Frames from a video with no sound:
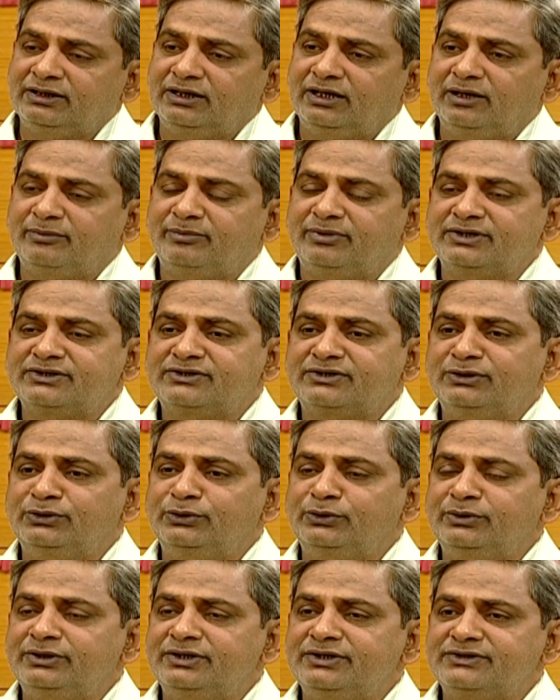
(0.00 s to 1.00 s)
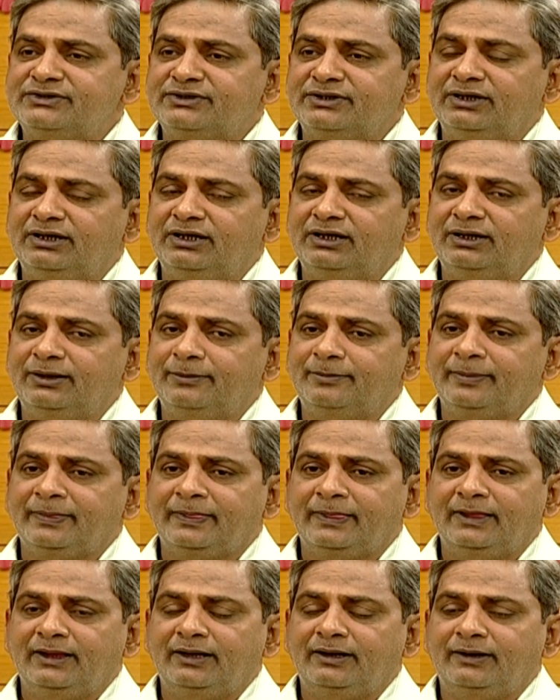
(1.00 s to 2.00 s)
a person who is
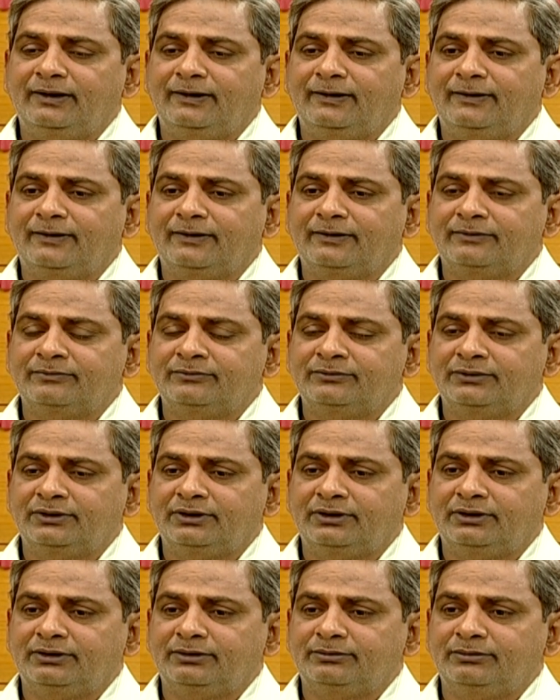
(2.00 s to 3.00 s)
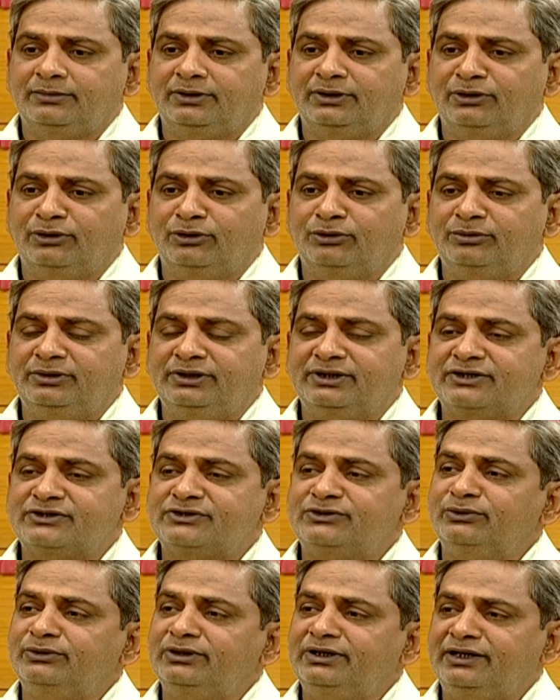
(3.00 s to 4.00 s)
interested
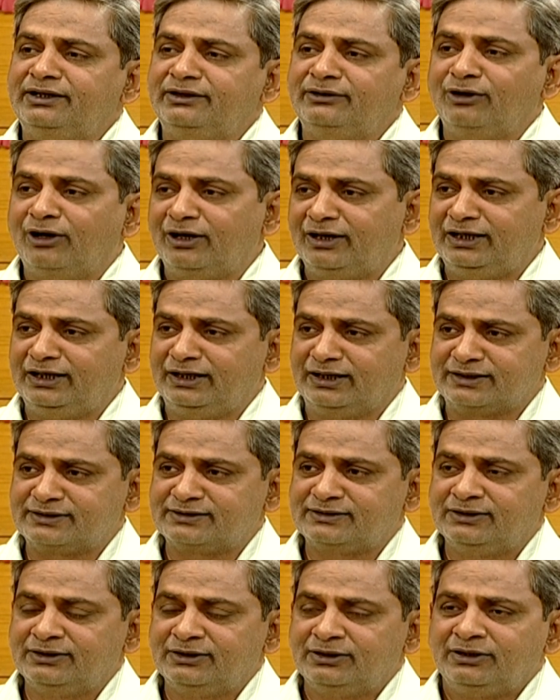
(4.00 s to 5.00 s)
only in godliness.